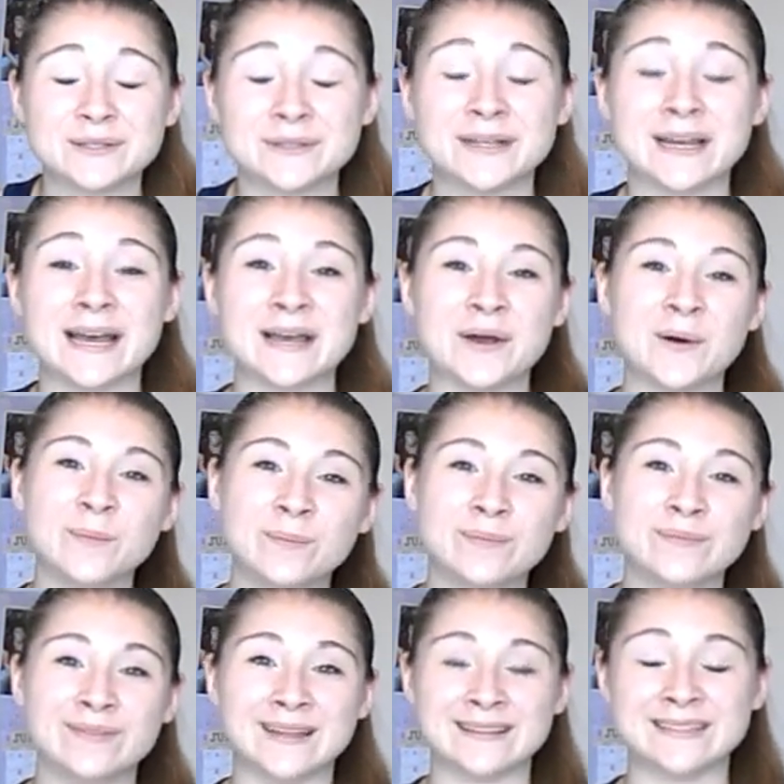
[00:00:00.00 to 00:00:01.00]
So yeah, I hope
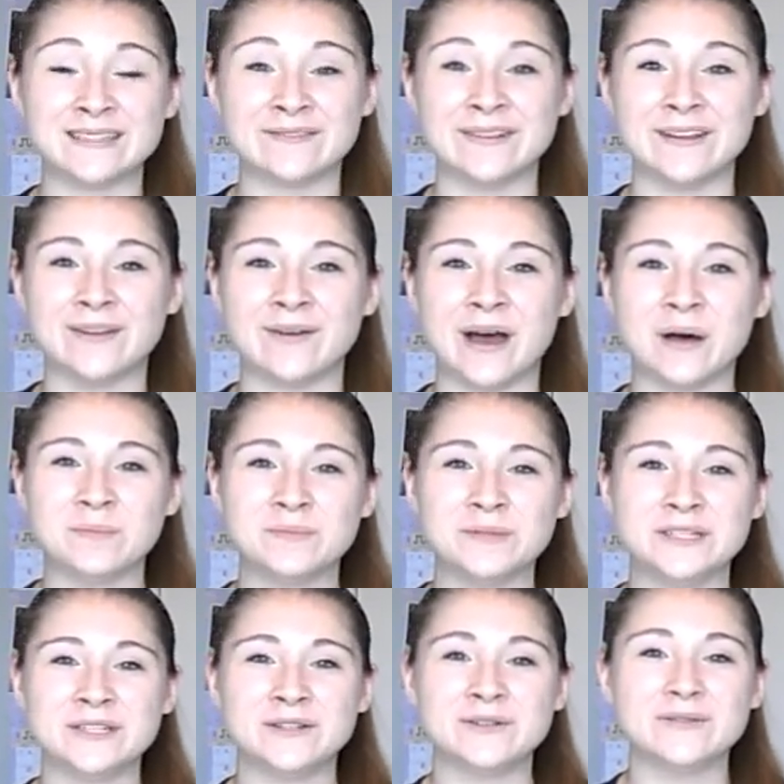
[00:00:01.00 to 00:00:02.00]
that this video
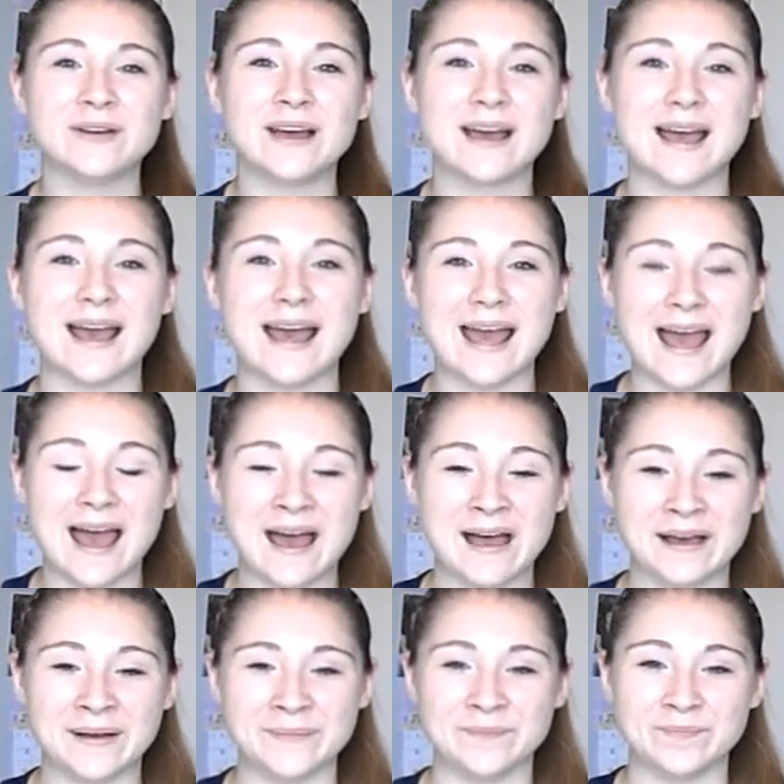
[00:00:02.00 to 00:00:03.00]
helps you
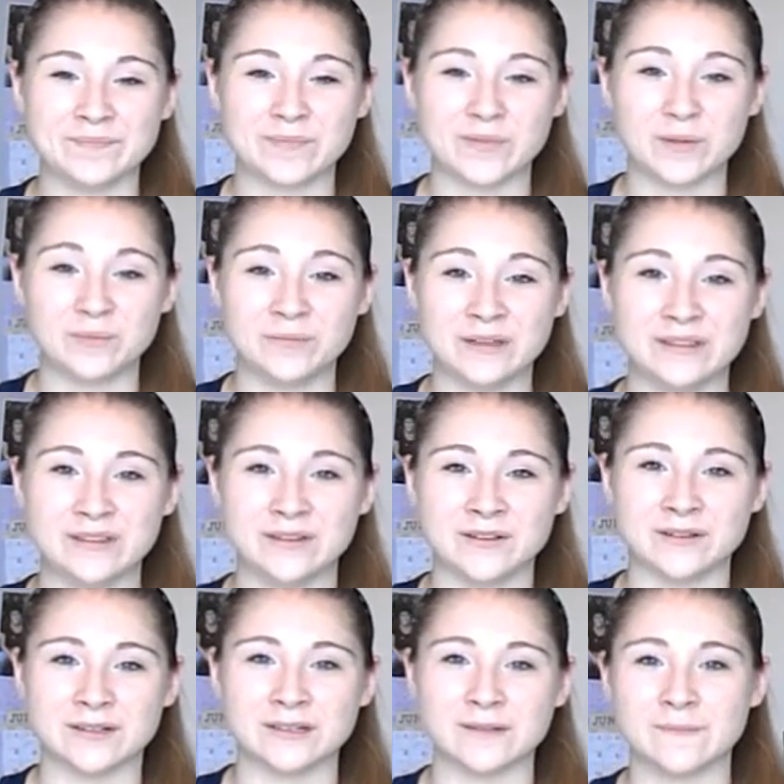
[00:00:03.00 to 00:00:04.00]
with
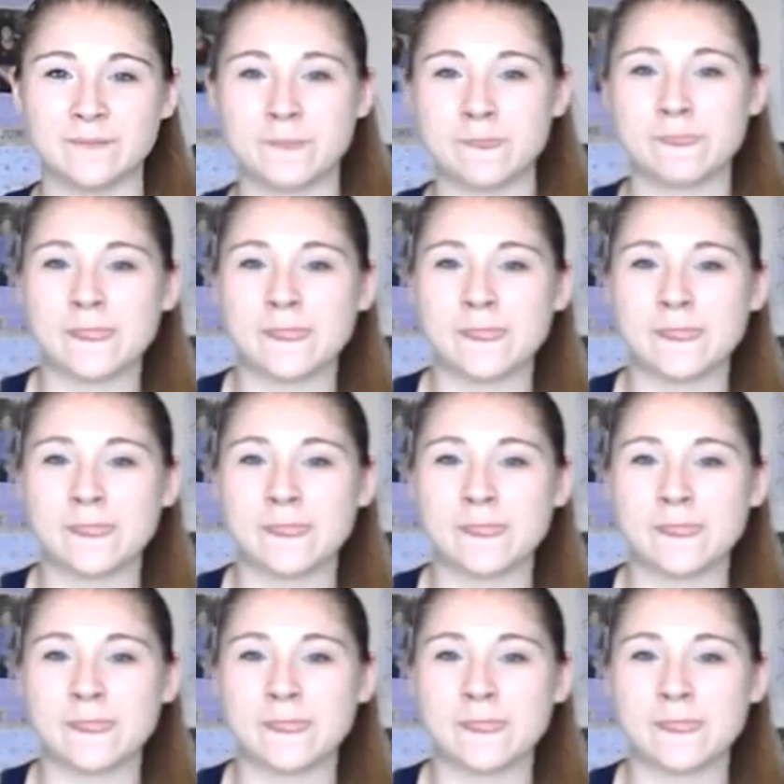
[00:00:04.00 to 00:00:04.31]
your